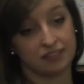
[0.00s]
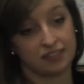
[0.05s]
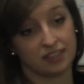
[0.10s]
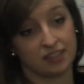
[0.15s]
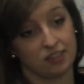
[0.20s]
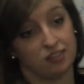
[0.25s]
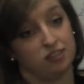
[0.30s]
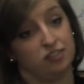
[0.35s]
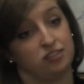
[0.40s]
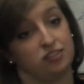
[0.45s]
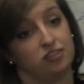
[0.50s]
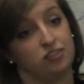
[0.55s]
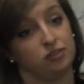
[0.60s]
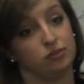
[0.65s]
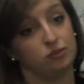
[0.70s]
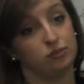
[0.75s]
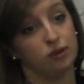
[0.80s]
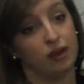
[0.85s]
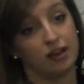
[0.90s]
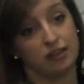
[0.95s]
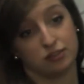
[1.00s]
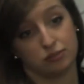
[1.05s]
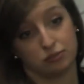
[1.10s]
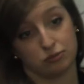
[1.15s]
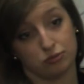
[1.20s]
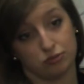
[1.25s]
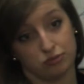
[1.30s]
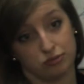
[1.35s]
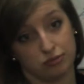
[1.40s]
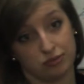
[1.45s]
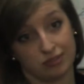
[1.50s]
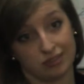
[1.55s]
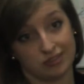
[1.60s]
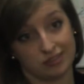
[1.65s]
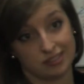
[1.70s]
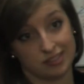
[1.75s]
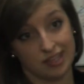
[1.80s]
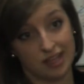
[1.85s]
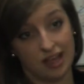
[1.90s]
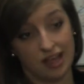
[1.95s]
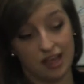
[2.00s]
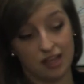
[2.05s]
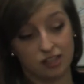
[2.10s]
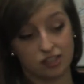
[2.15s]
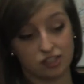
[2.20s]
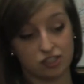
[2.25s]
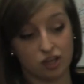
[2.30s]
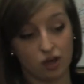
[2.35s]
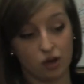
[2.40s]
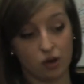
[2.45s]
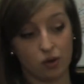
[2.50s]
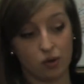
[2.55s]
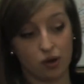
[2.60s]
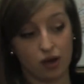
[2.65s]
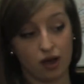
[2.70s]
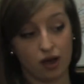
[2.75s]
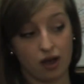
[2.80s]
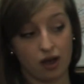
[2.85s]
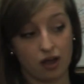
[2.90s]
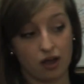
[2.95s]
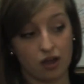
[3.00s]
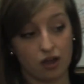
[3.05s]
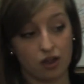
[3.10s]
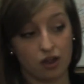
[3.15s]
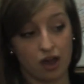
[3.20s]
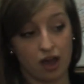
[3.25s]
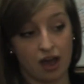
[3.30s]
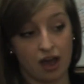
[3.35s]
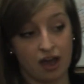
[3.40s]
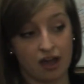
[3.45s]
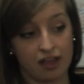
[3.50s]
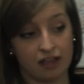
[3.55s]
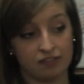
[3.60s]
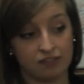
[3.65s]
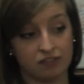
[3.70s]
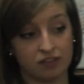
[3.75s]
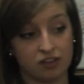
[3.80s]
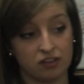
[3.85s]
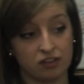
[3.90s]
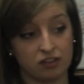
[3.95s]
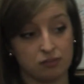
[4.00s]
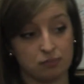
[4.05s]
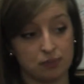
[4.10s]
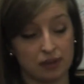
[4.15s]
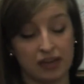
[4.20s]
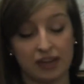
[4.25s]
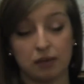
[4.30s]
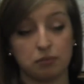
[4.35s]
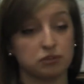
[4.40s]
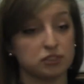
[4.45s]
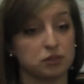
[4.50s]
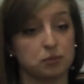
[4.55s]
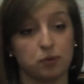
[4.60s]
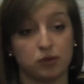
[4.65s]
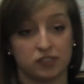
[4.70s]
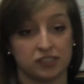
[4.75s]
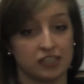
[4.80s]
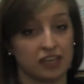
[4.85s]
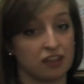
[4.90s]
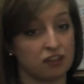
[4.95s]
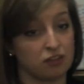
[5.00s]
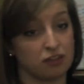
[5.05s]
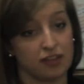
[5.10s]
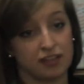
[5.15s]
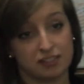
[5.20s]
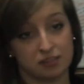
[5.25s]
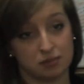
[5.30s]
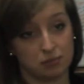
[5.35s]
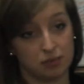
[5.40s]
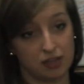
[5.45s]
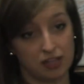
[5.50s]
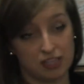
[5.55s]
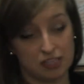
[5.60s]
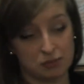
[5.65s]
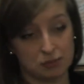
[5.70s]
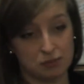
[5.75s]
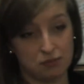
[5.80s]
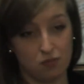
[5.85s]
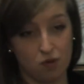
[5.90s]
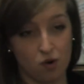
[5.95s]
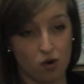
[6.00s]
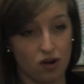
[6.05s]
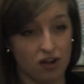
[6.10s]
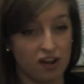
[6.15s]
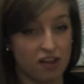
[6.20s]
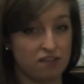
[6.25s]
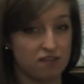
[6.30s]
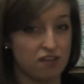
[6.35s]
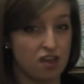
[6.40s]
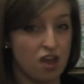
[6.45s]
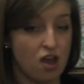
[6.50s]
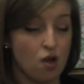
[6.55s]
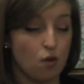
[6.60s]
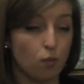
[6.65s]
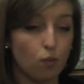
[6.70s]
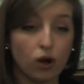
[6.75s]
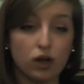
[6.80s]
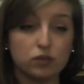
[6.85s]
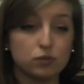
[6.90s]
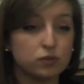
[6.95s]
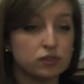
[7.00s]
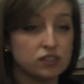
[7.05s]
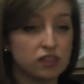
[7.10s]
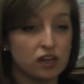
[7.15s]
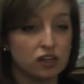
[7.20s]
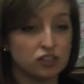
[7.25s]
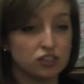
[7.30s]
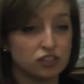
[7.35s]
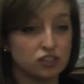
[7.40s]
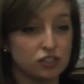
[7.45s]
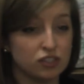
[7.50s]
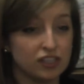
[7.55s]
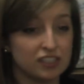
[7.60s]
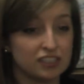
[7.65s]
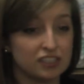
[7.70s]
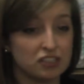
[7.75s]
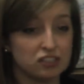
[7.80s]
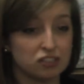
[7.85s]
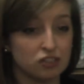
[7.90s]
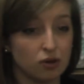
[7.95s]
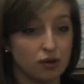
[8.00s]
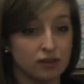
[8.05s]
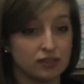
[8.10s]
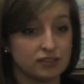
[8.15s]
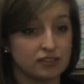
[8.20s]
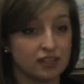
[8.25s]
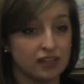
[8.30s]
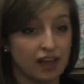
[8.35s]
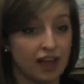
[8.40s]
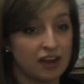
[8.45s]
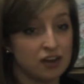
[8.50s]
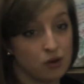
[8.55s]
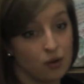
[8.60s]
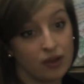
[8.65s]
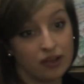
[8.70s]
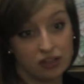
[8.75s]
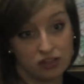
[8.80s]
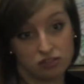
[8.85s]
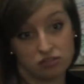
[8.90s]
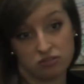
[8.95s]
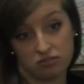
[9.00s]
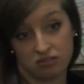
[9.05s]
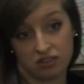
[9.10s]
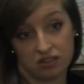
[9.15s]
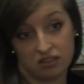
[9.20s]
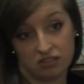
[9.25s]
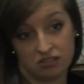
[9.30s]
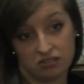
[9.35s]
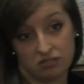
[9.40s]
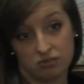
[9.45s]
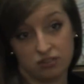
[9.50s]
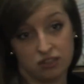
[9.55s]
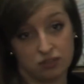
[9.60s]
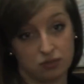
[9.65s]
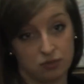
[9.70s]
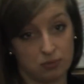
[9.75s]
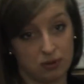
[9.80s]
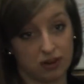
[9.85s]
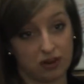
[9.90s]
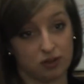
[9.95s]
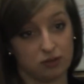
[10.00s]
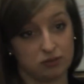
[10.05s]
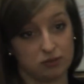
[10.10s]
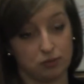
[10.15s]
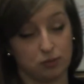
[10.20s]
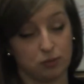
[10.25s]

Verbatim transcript: skills to high school students. So I been able to put together lesson plans before and I've worked with young students and so I was like I know I can do this so Teach for America is